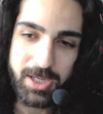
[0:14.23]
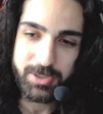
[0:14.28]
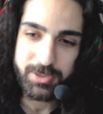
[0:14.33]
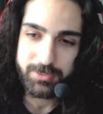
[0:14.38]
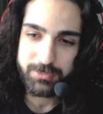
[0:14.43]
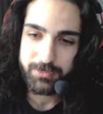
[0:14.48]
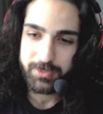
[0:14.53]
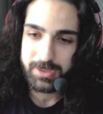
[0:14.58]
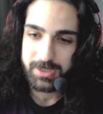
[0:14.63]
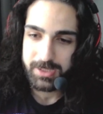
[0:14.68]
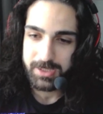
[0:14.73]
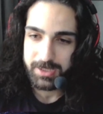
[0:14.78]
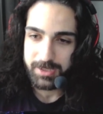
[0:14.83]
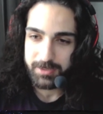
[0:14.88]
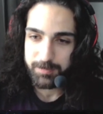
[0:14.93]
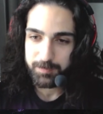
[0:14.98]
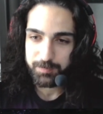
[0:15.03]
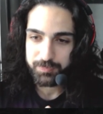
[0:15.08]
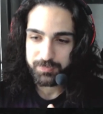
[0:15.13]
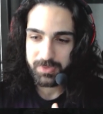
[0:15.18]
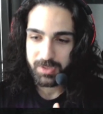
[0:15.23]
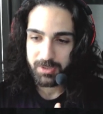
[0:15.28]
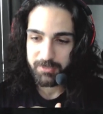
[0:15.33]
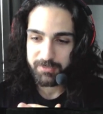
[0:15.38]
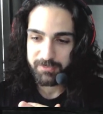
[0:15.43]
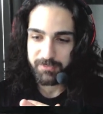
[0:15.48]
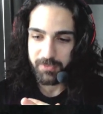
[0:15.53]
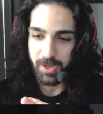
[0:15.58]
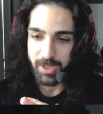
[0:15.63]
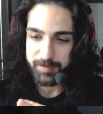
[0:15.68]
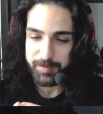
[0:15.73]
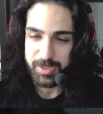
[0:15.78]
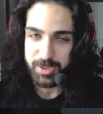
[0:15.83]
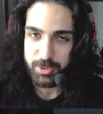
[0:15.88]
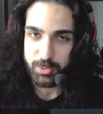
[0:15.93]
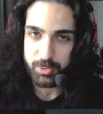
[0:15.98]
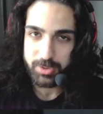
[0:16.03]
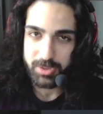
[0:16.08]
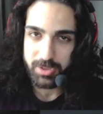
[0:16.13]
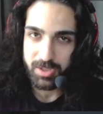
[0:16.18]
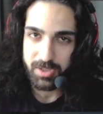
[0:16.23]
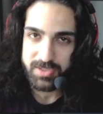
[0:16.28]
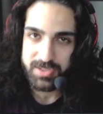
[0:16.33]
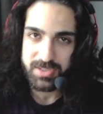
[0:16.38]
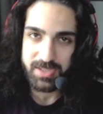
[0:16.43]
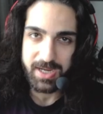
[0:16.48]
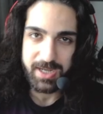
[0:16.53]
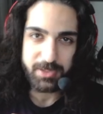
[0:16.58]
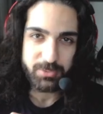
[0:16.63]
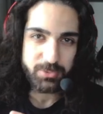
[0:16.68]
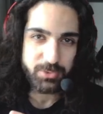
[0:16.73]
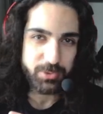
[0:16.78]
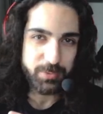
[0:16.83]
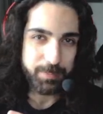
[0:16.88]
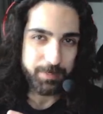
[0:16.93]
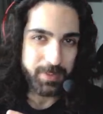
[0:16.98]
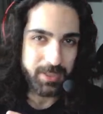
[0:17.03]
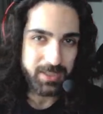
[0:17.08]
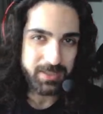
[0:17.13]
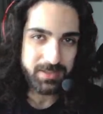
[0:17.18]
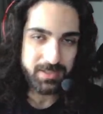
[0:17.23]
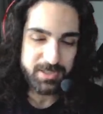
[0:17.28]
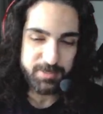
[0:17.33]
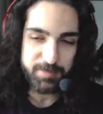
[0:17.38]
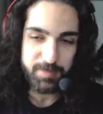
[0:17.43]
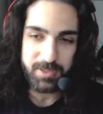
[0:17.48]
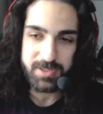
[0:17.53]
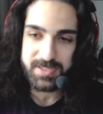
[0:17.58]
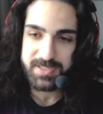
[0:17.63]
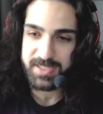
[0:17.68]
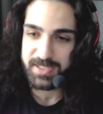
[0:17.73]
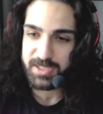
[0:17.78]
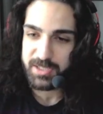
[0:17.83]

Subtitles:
I couldn't really find many good guides on how to beat this boss,